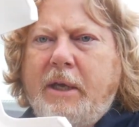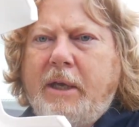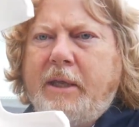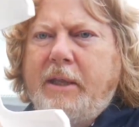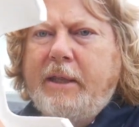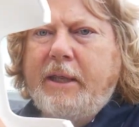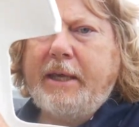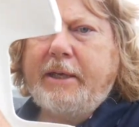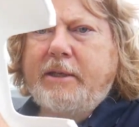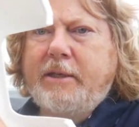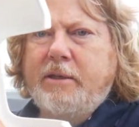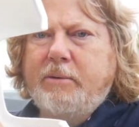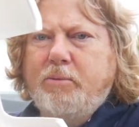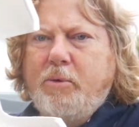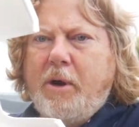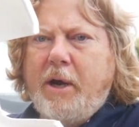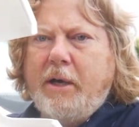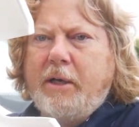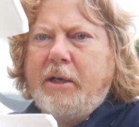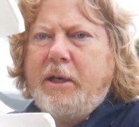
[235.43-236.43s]
this
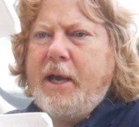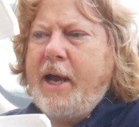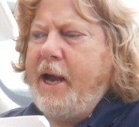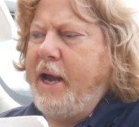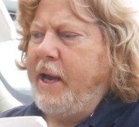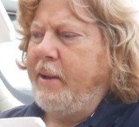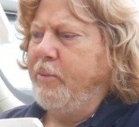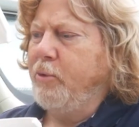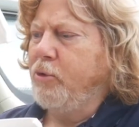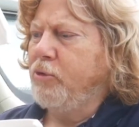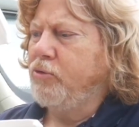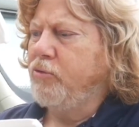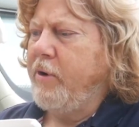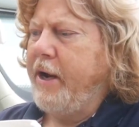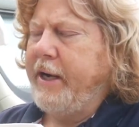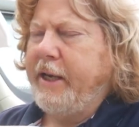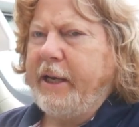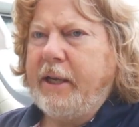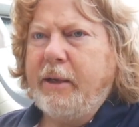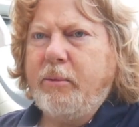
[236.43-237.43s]
one came
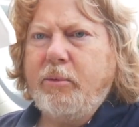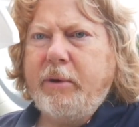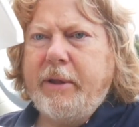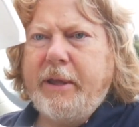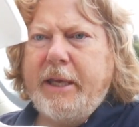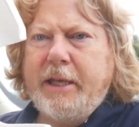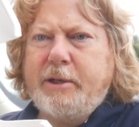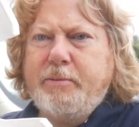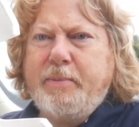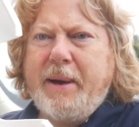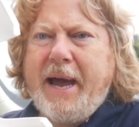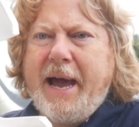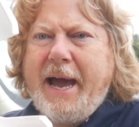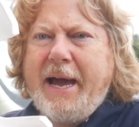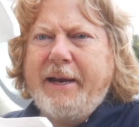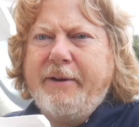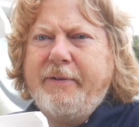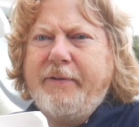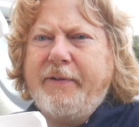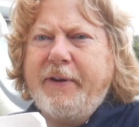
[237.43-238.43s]
already with this
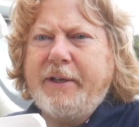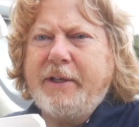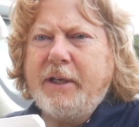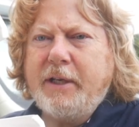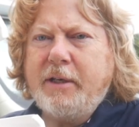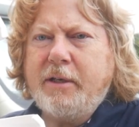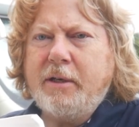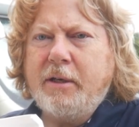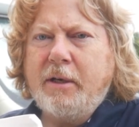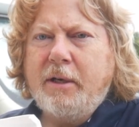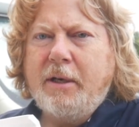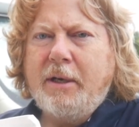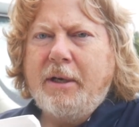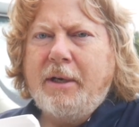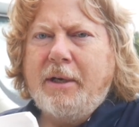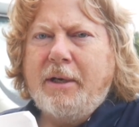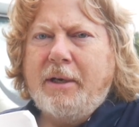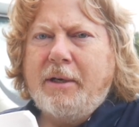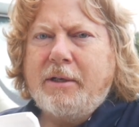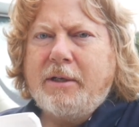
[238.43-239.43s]
pad fitted.
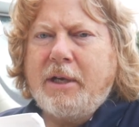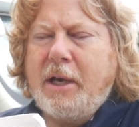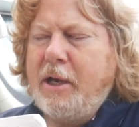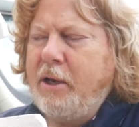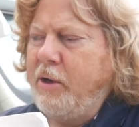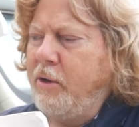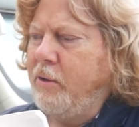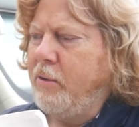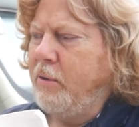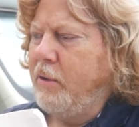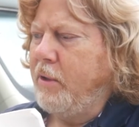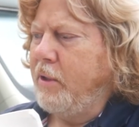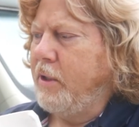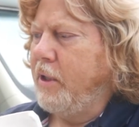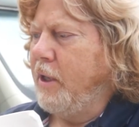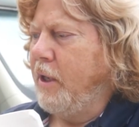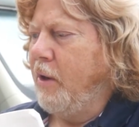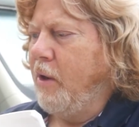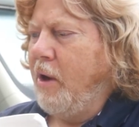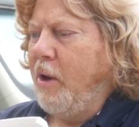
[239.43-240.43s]
So, you
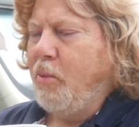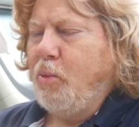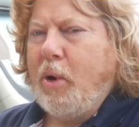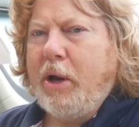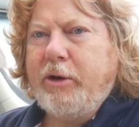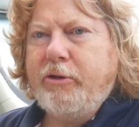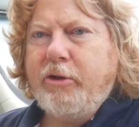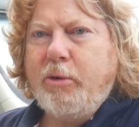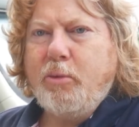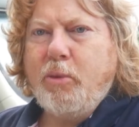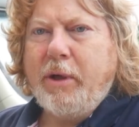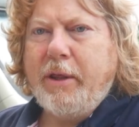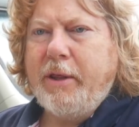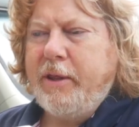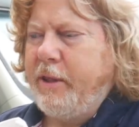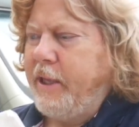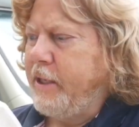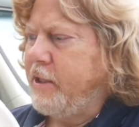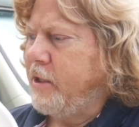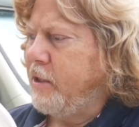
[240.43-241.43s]
know, I'm wondering whether
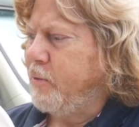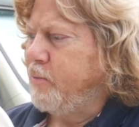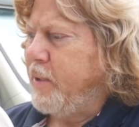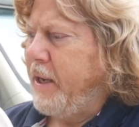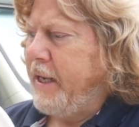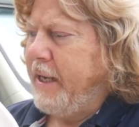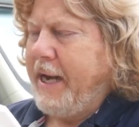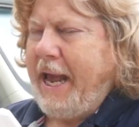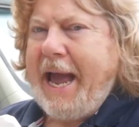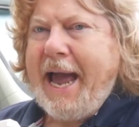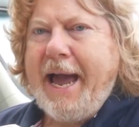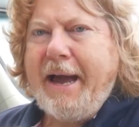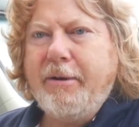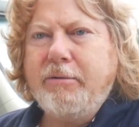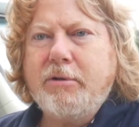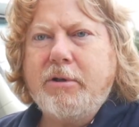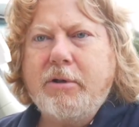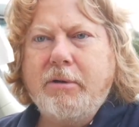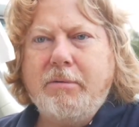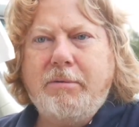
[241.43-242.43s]
this has been
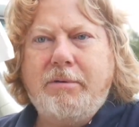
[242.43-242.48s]
out